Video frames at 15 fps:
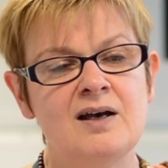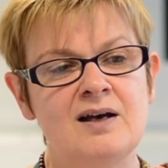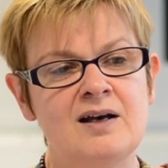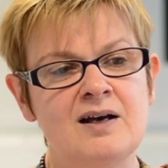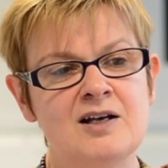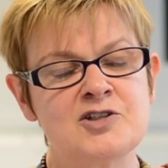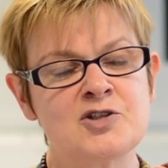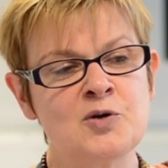
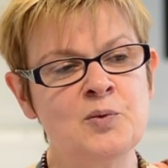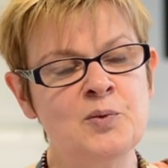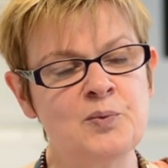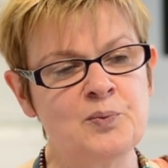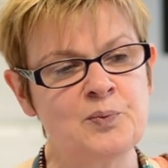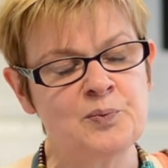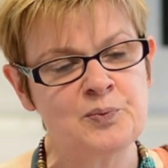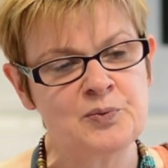
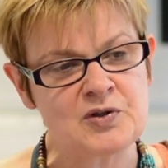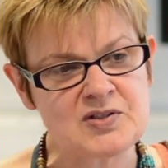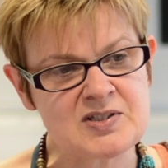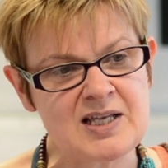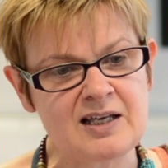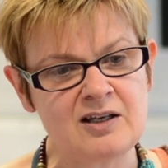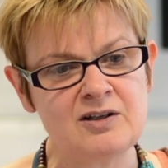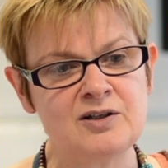So the
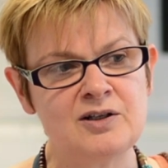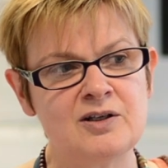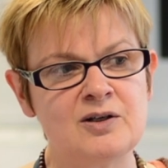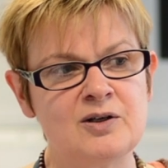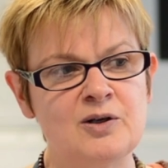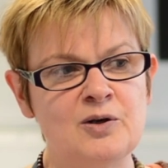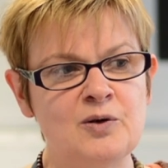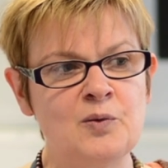second
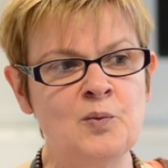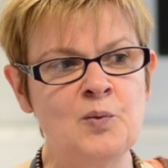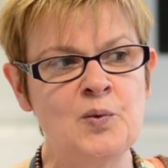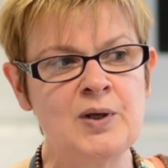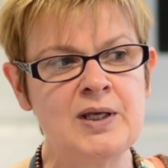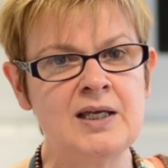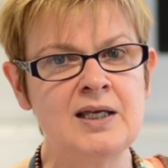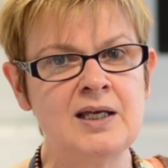year,
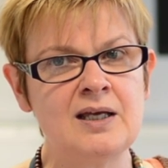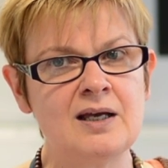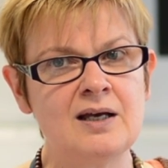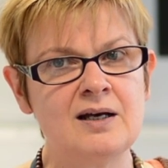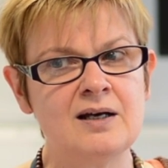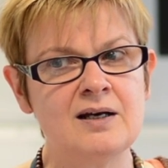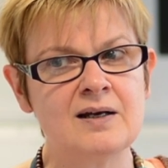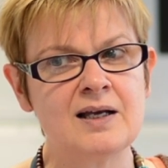we
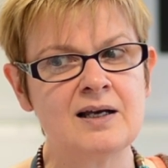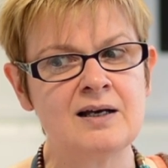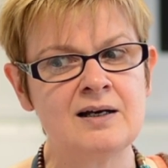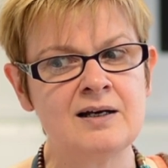I